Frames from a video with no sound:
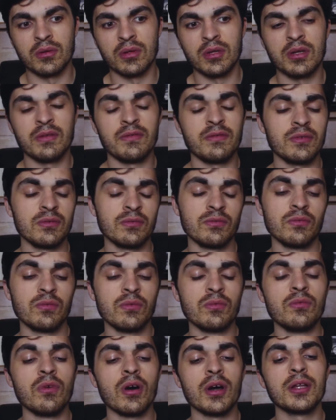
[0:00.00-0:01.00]
even
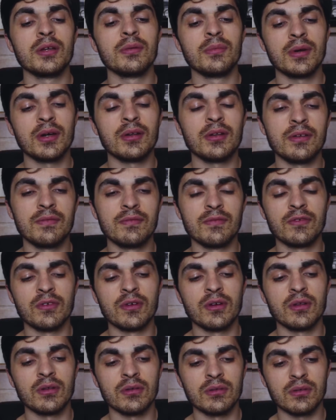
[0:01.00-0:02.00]
writing about it even
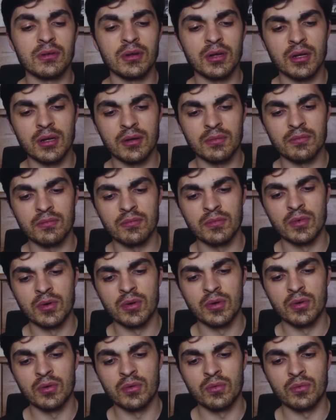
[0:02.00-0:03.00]
further
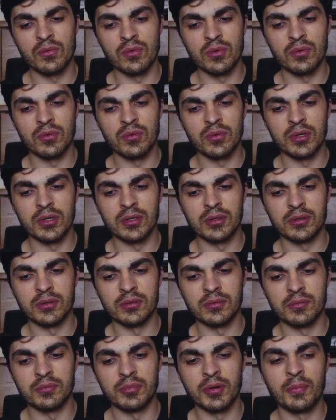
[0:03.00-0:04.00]

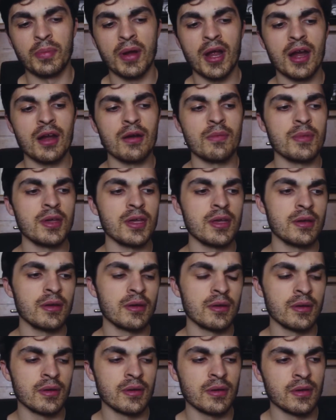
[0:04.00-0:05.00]
will prepare me
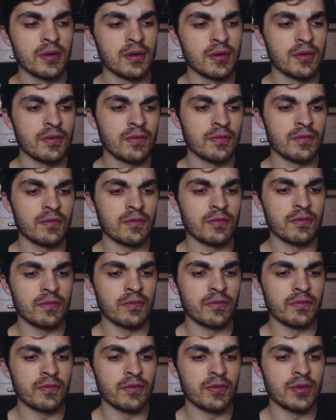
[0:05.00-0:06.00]

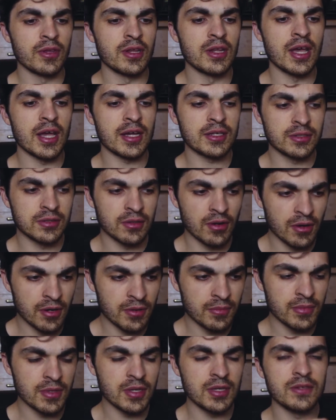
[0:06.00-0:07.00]
for the next
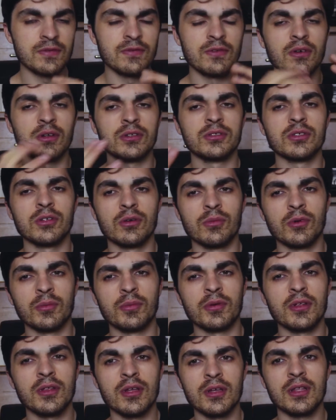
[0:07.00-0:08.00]
time these faults will come up.
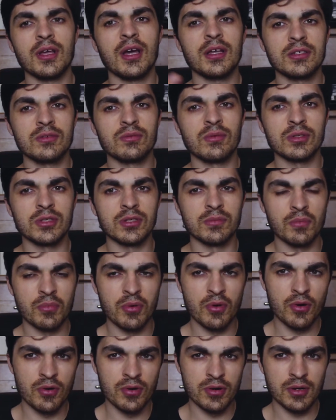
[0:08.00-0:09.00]
And I think that's what's
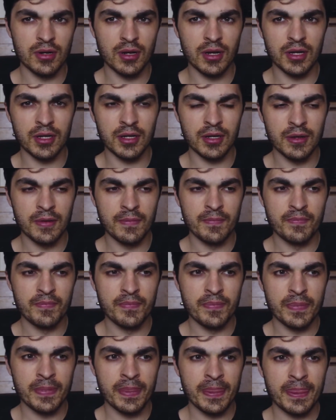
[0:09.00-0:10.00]
important. Like,
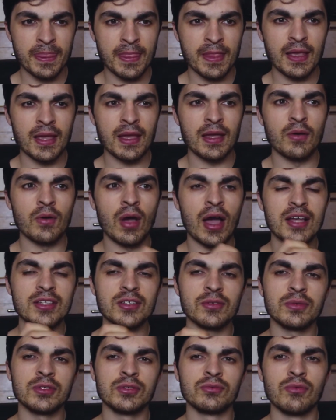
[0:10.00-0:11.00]
as I
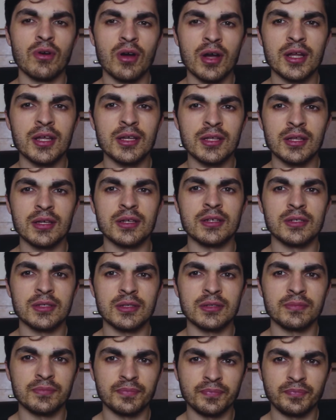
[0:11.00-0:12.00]
was writing this,